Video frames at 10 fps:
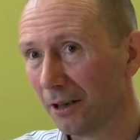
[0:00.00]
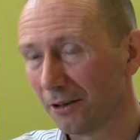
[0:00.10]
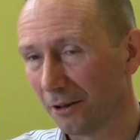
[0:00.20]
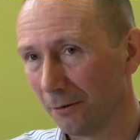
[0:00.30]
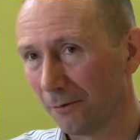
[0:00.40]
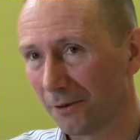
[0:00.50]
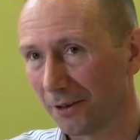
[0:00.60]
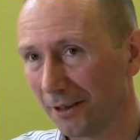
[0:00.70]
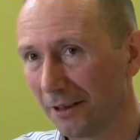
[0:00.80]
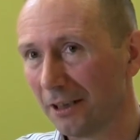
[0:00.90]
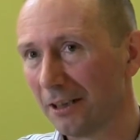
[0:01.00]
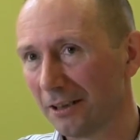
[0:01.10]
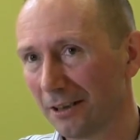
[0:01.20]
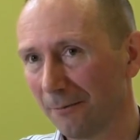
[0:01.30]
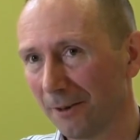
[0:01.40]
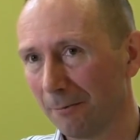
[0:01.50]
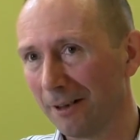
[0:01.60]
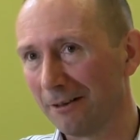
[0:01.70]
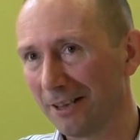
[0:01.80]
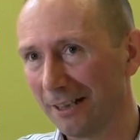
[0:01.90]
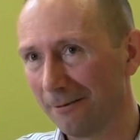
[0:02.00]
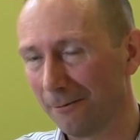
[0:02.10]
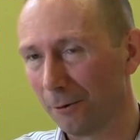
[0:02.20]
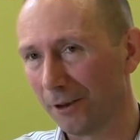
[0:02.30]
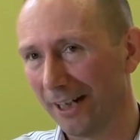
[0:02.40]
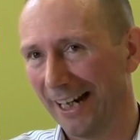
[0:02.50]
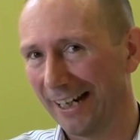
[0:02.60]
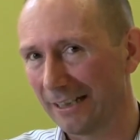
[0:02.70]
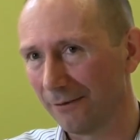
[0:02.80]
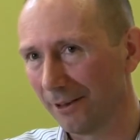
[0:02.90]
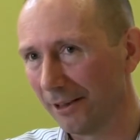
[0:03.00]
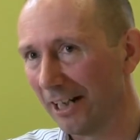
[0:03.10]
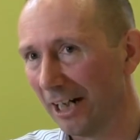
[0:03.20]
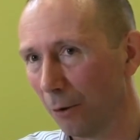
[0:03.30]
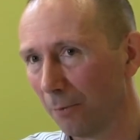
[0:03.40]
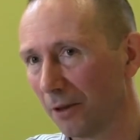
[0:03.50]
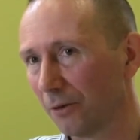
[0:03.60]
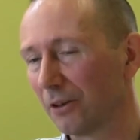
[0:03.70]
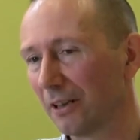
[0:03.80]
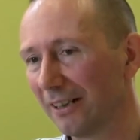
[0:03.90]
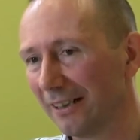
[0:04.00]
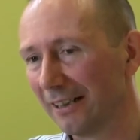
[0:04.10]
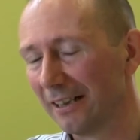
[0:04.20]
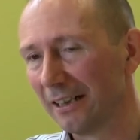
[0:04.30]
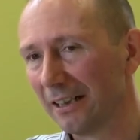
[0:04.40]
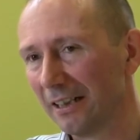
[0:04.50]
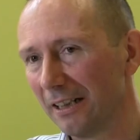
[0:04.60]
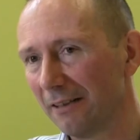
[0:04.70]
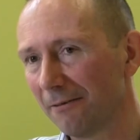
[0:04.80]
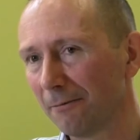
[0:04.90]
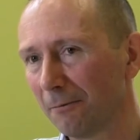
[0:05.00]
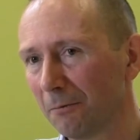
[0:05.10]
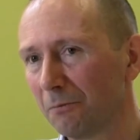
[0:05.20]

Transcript: So obviously something we're taking forward actively now, because clearly if